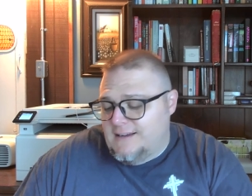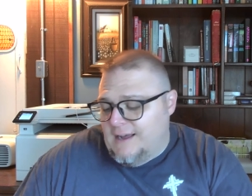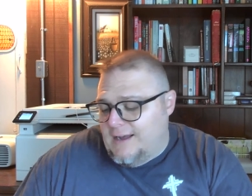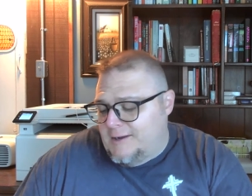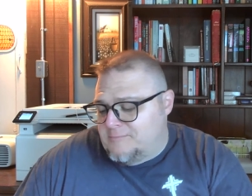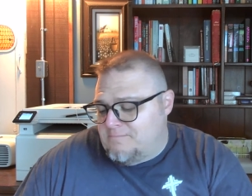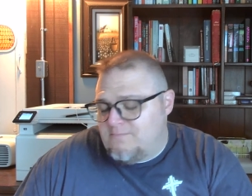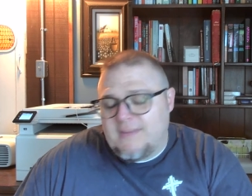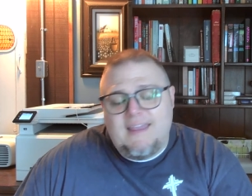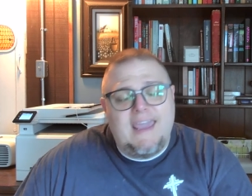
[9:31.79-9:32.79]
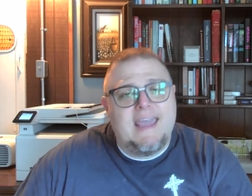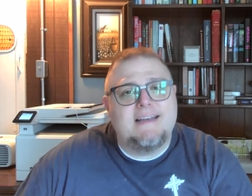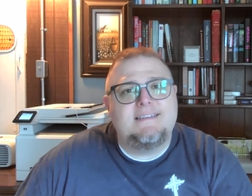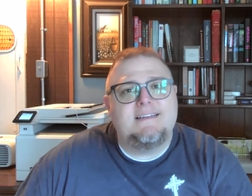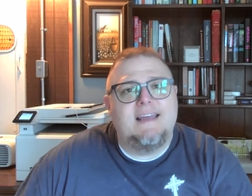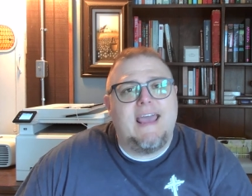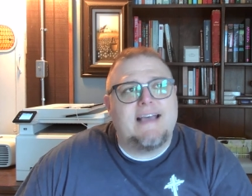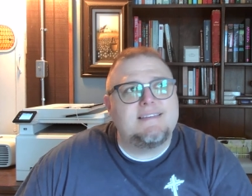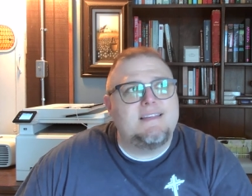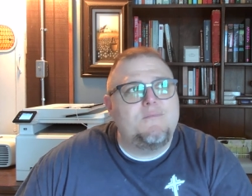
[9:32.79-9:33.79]
Um, and
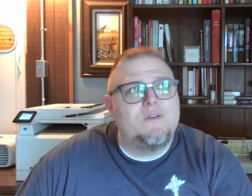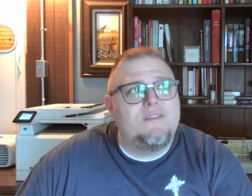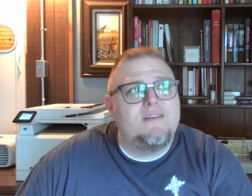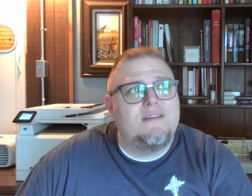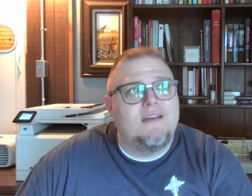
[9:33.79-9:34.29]
ask them with a,